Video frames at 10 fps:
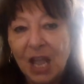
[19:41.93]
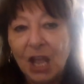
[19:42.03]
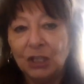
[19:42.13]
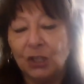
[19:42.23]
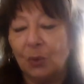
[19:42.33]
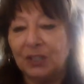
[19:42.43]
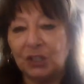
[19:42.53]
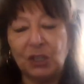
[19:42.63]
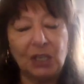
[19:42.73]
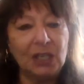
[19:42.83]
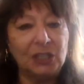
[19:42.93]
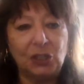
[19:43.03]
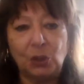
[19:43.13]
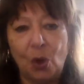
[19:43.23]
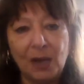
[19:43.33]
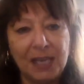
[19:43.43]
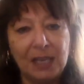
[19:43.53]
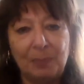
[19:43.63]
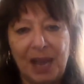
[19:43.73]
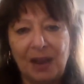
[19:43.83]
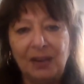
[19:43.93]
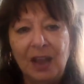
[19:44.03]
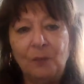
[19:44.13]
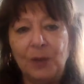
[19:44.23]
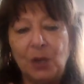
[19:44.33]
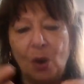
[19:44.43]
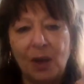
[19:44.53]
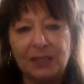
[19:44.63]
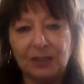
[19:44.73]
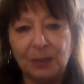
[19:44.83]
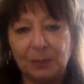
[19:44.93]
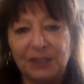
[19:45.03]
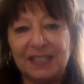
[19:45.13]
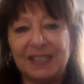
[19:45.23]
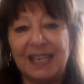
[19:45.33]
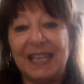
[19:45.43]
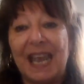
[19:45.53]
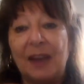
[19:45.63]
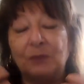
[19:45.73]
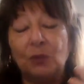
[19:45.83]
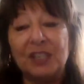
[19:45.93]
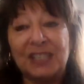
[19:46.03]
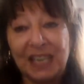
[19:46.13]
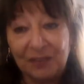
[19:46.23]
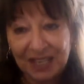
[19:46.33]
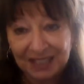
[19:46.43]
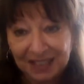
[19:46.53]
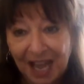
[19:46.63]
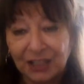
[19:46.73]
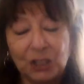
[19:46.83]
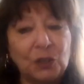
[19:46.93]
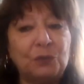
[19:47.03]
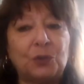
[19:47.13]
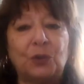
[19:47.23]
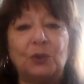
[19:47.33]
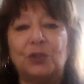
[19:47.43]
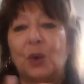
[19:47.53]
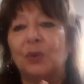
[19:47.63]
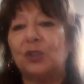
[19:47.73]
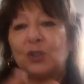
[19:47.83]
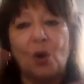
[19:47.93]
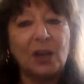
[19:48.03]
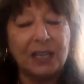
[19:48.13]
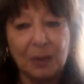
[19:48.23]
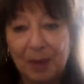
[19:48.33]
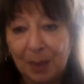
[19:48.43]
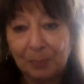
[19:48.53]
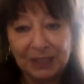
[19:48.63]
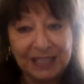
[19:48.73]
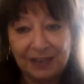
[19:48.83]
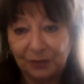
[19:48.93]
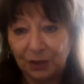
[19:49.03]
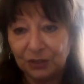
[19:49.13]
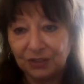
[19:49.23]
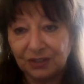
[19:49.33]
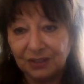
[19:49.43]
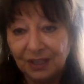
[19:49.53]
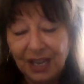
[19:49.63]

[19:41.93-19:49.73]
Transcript: So it's it's talking about if we go on deliberately sinning after receiving the knowledge of truth. So it's talking about believers.